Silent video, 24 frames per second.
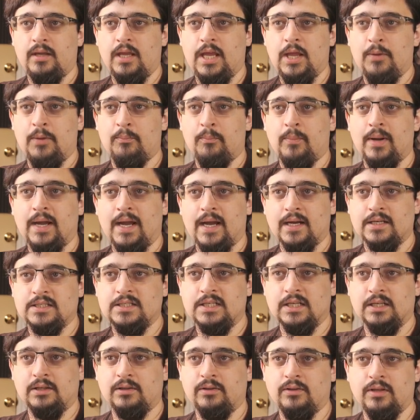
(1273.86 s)

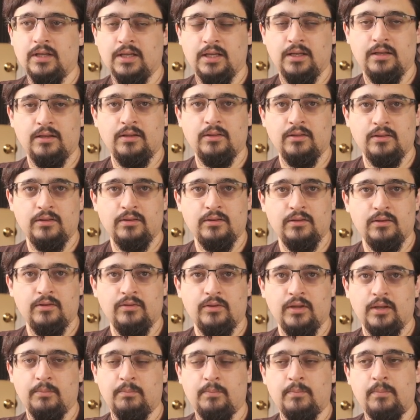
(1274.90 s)
impacting the
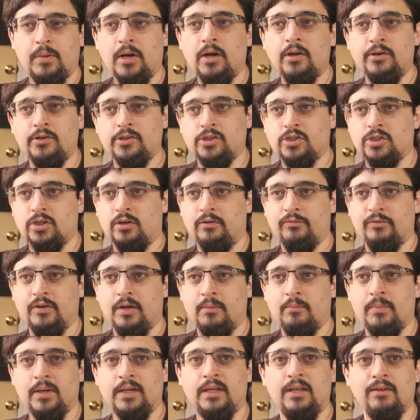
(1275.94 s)
the punch of
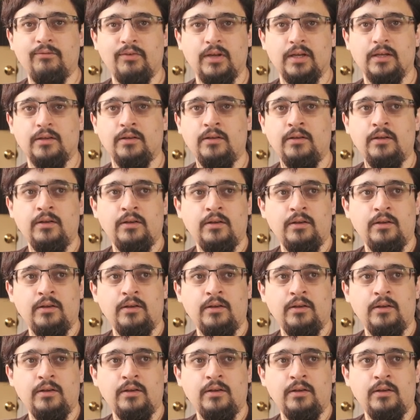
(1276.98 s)
it, but giving